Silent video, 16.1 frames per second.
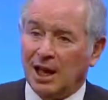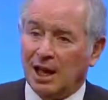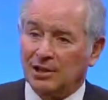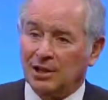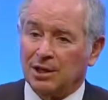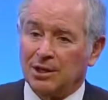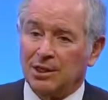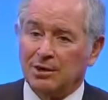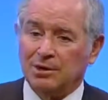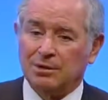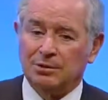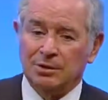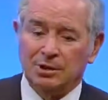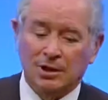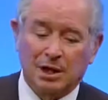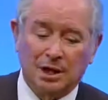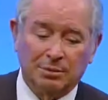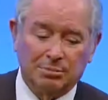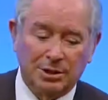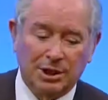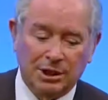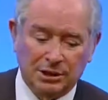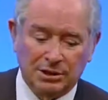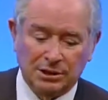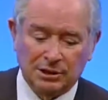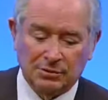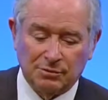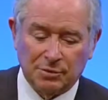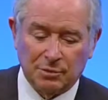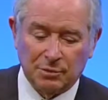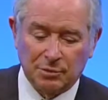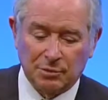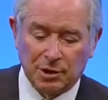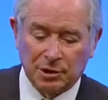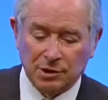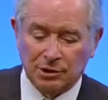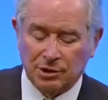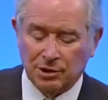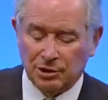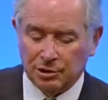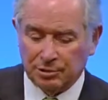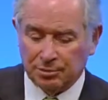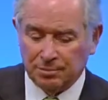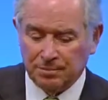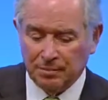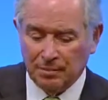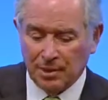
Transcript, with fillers: And the third piece of what we wanted to do